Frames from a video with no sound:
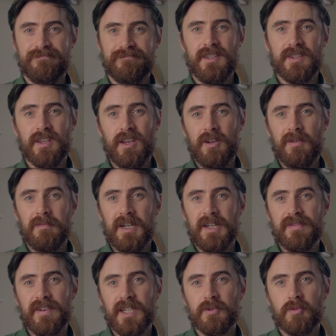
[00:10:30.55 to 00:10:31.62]
So my
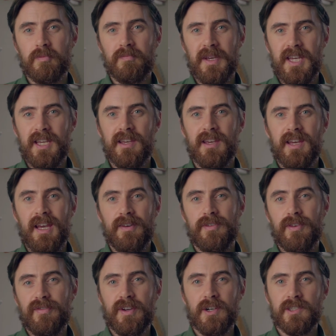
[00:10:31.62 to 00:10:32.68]
advice would be, if
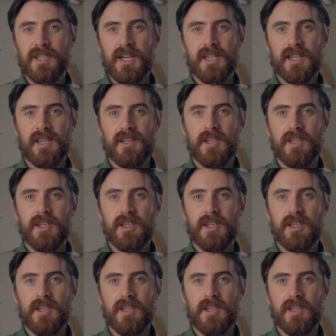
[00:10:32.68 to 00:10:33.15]
you feel like